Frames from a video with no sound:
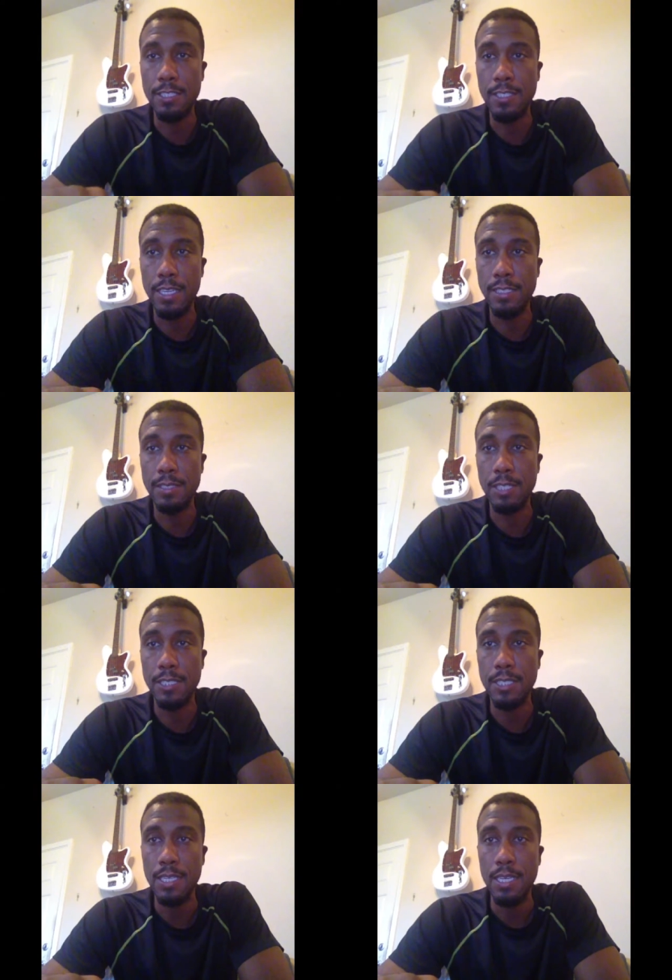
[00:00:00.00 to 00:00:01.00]
things,
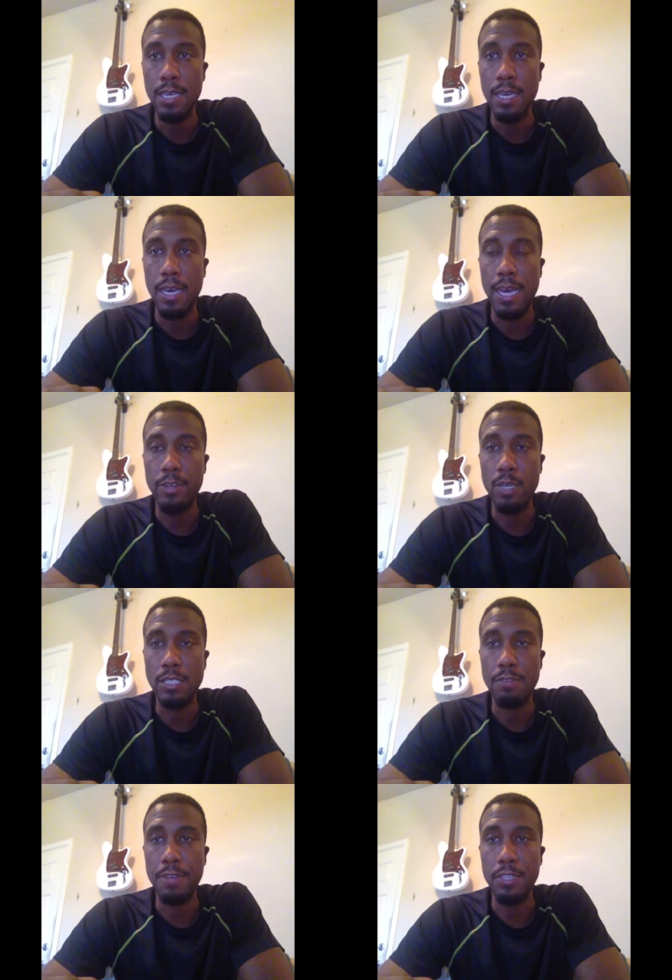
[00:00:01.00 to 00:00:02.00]
because I know as
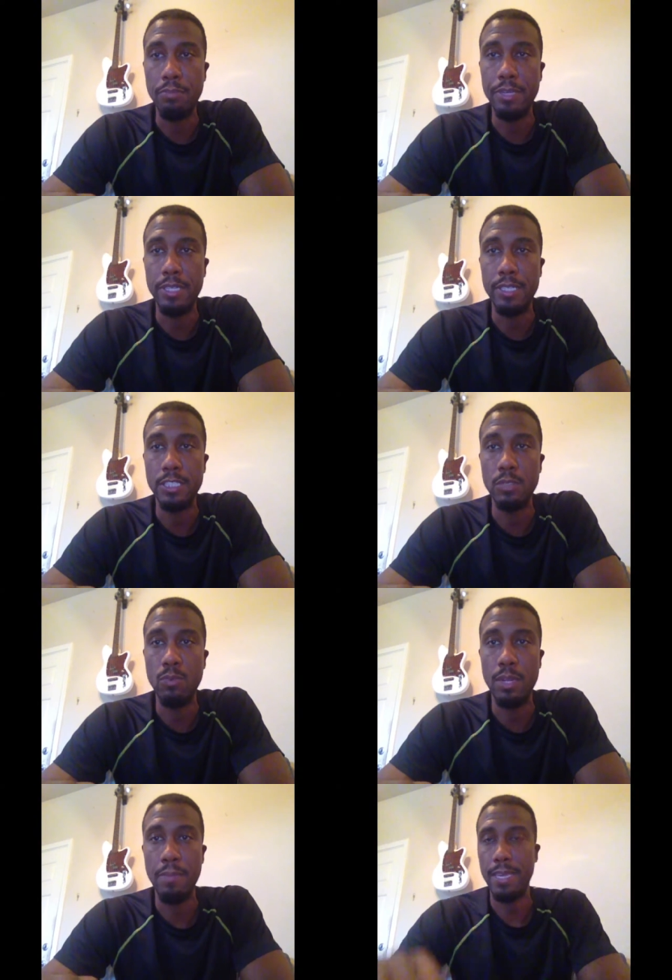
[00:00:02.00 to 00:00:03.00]
a fundamentalist, you
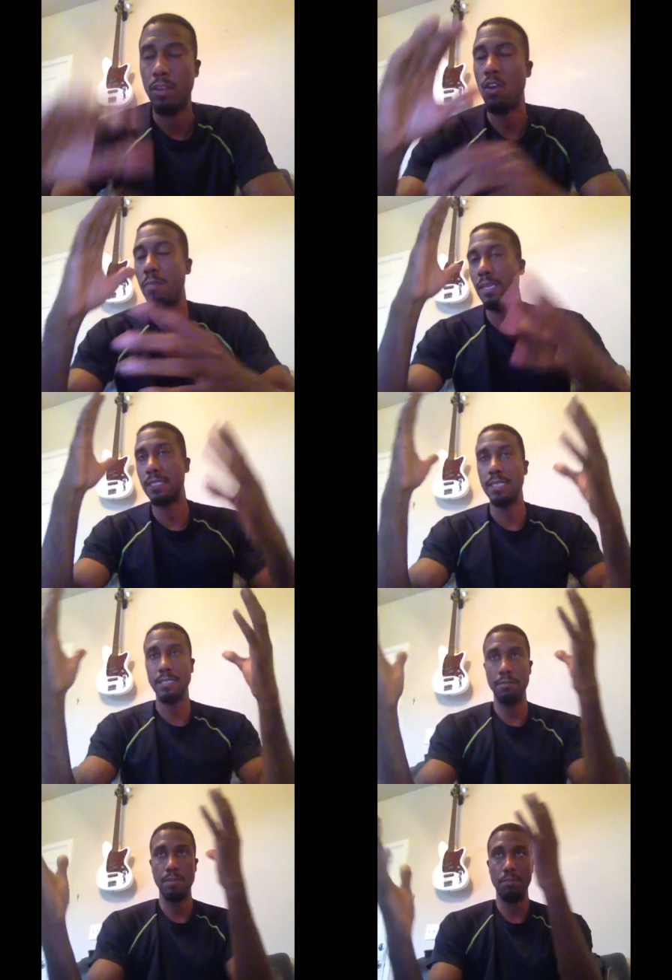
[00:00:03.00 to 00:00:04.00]
want to make it all make
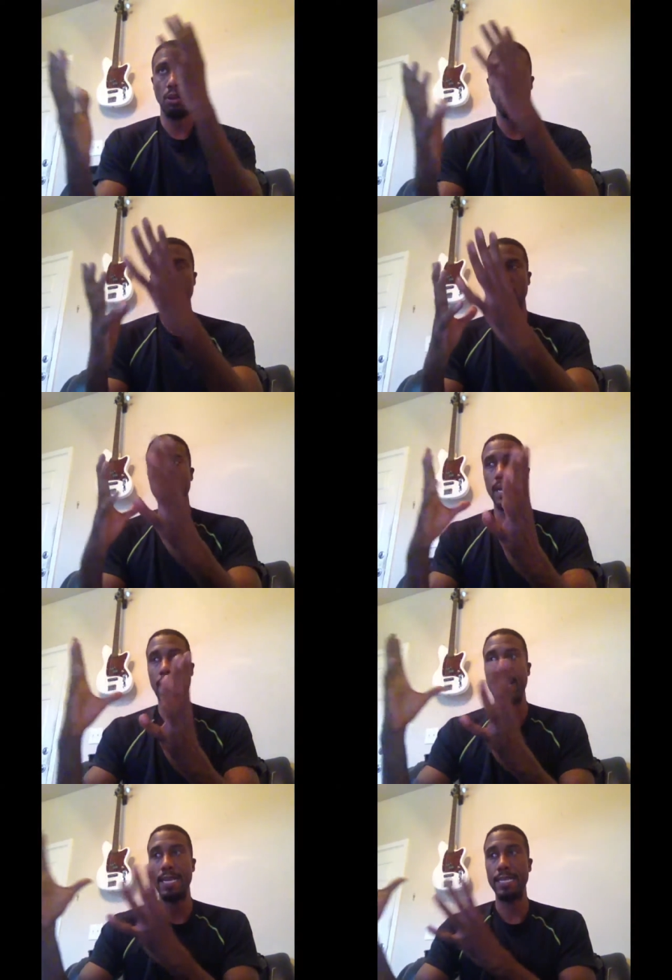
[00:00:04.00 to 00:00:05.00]
sense and be perfect, so
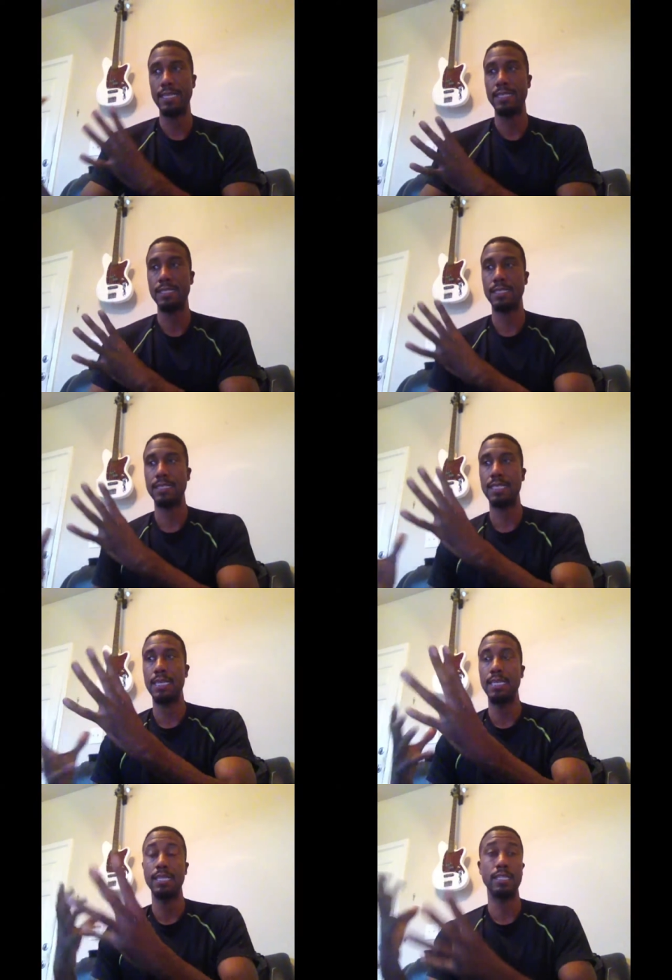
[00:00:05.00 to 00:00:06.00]
God is
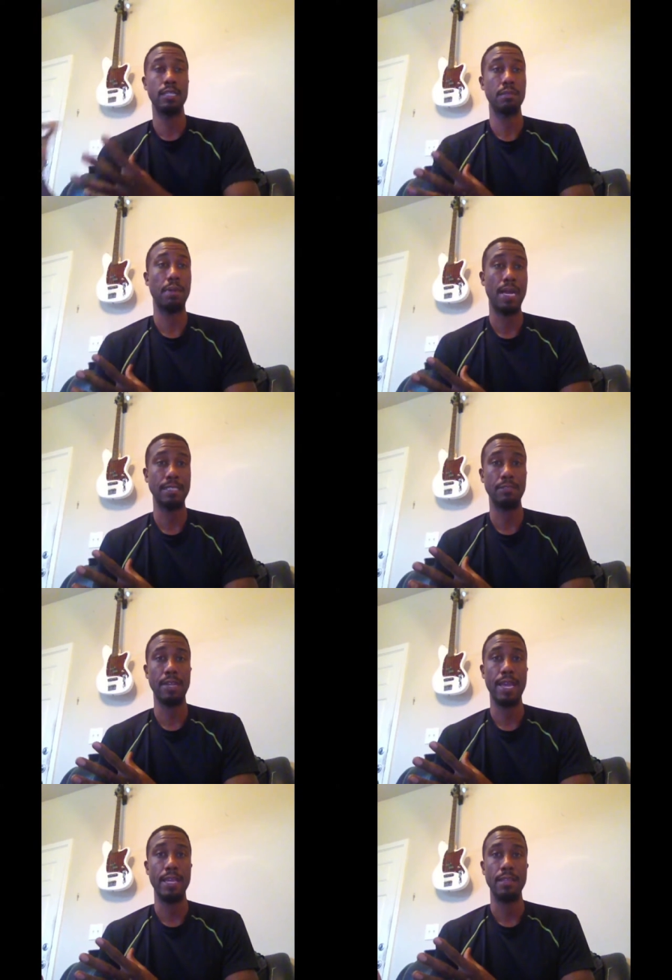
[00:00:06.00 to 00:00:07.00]
seen in good and positive
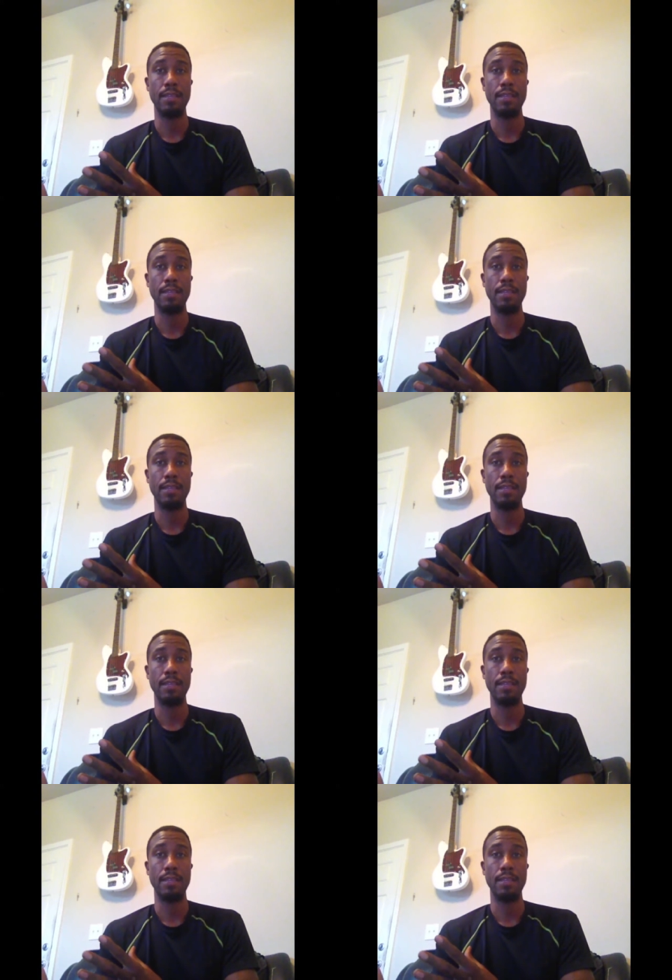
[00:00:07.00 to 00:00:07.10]
light.